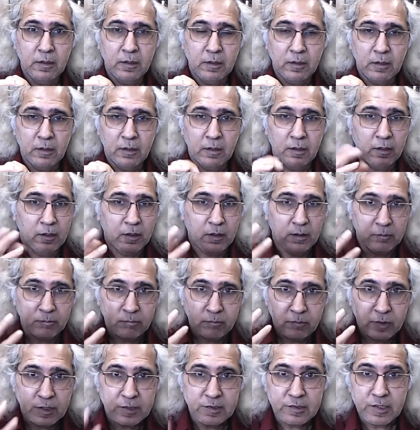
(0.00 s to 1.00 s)
uh,
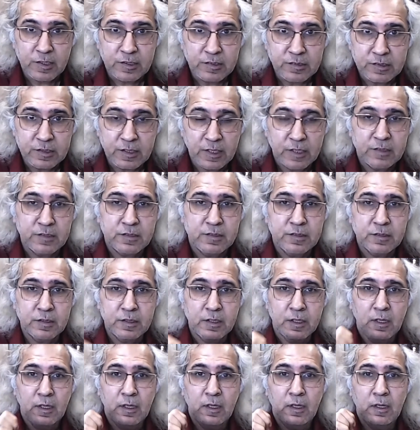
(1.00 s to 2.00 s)
resistance
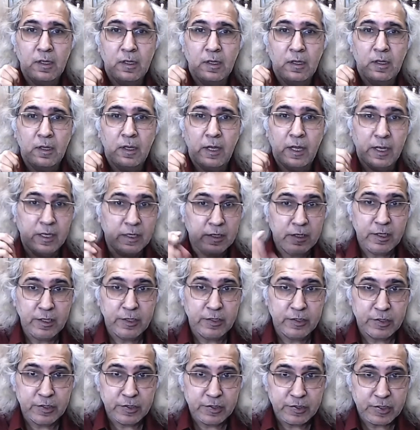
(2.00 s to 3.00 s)
and
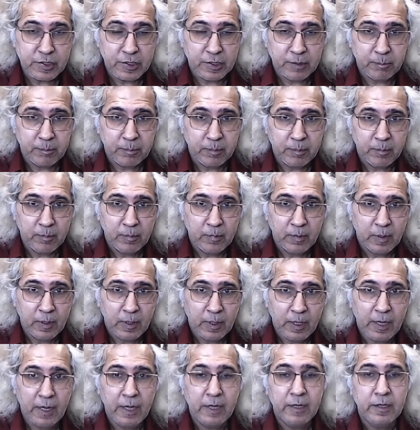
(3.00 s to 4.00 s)
leadership
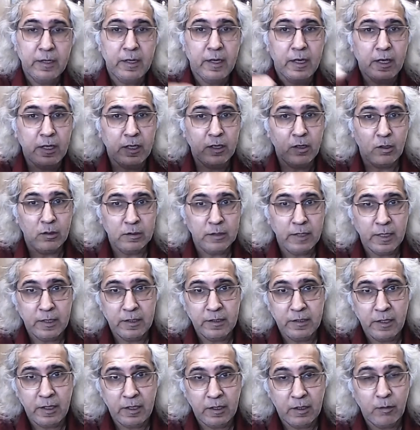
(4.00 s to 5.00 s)
and
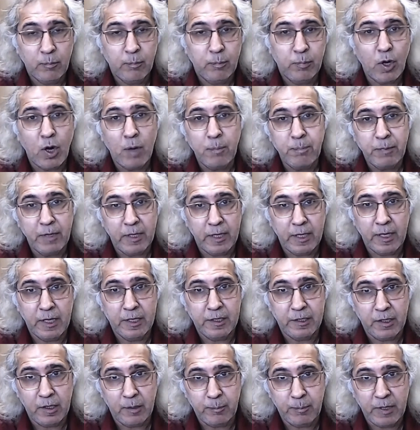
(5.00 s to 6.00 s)
inauthentic
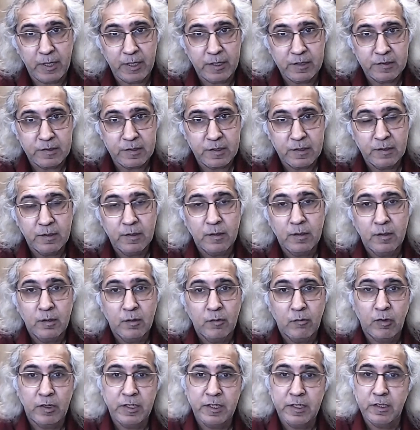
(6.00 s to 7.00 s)
propaganda based
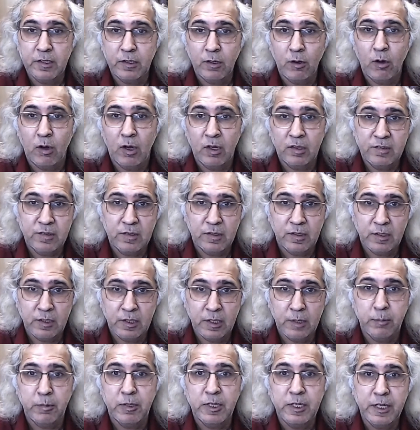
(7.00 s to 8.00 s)
what he calls
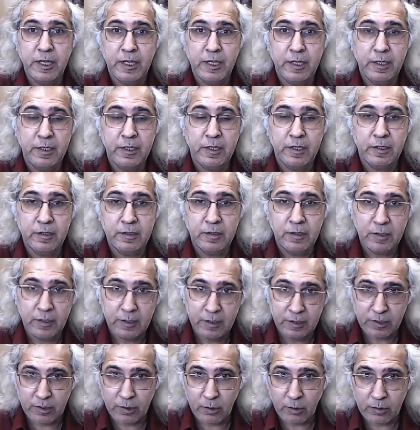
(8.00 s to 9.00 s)
libertarian
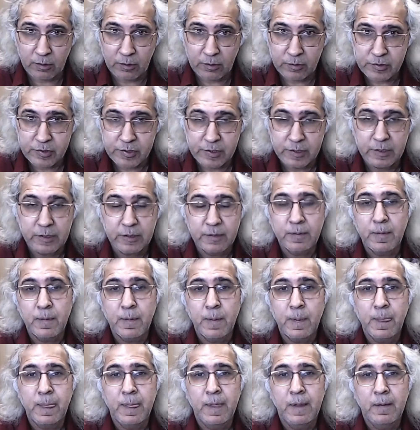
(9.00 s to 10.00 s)
ideology
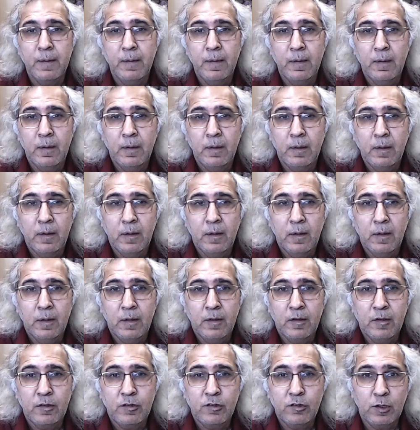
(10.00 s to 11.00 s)

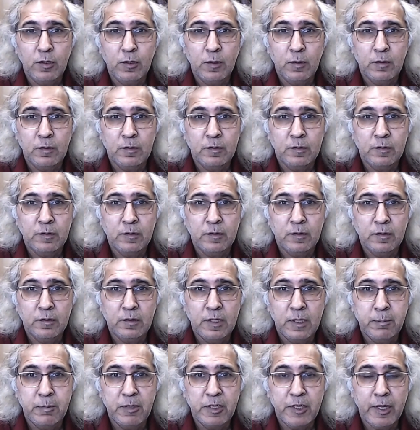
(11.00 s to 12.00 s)
so
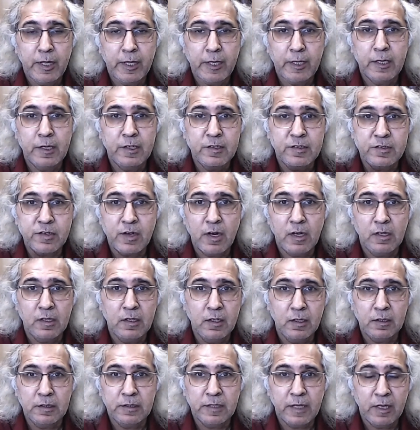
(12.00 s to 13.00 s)
libertarian
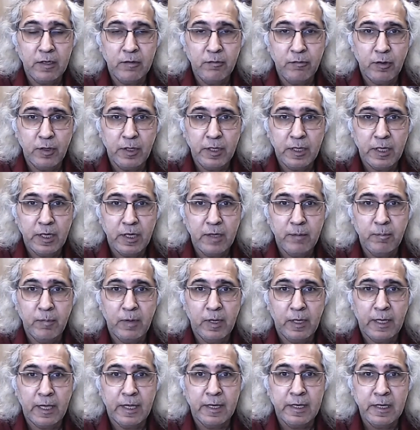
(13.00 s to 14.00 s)
struggle then for him
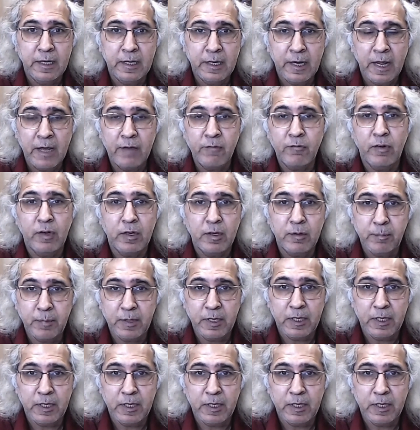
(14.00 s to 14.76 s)
can never be